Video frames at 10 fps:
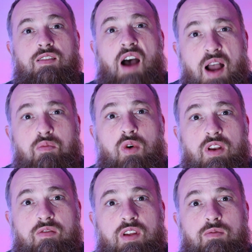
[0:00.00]
I'm one
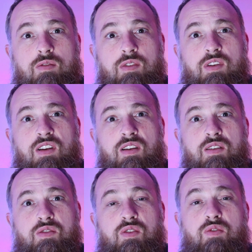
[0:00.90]
of them.
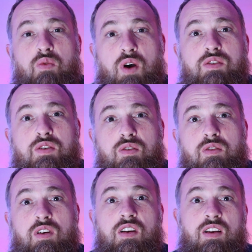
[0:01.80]
So if you want to,
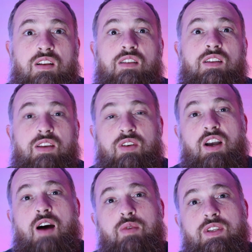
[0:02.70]
leave a
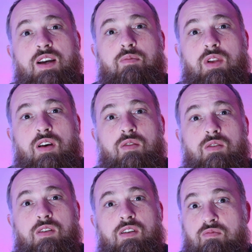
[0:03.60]
comment down below.
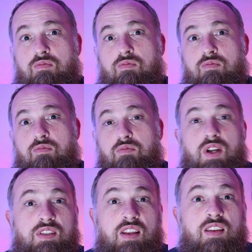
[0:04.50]

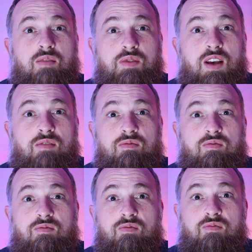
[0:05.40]
Press that thumbs up.
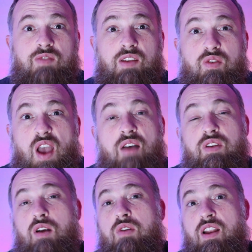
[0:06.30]
And if you
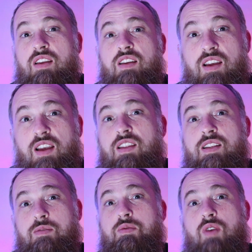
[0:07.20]
haven't already, hit that
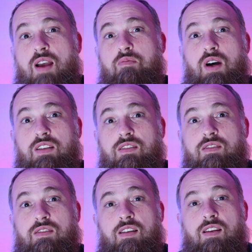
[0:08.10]
subscribe button.
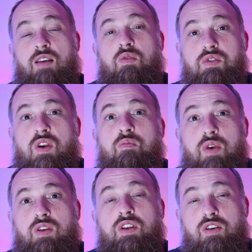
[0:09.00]
And we'll start
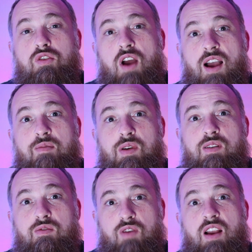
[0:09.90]
building your tribe
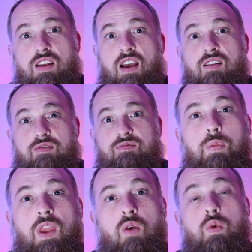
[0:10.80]
right now.
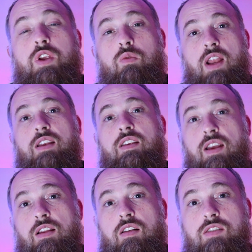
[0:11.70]
When you're ready to
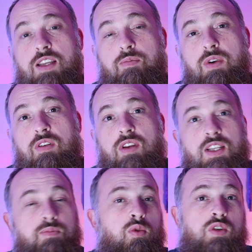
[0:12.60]
dig a little deeper,
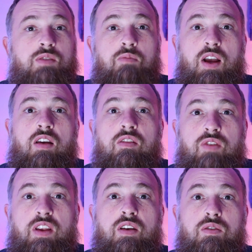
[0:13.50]
explore some of my other
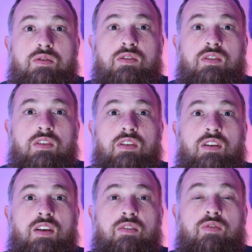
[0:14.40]
videos,
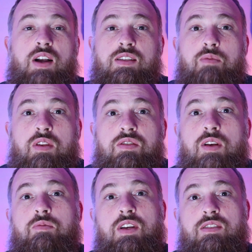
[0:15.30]
and find some other
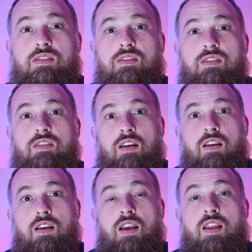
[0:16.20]
subjects.
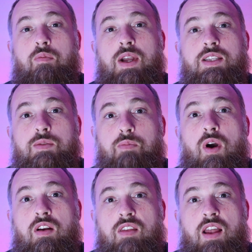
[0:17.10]
And it might
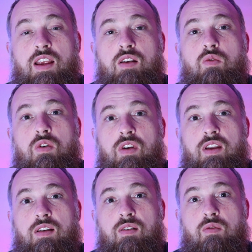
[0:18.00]
spark that inquiry
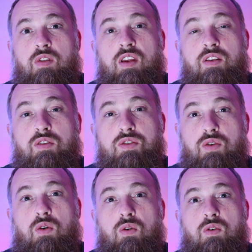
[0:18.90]
within your
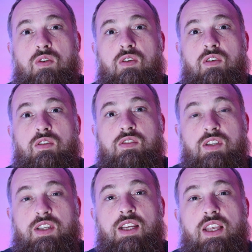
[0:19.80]
soul to
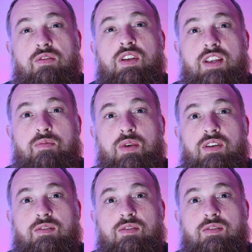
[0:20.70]
dig even deeper.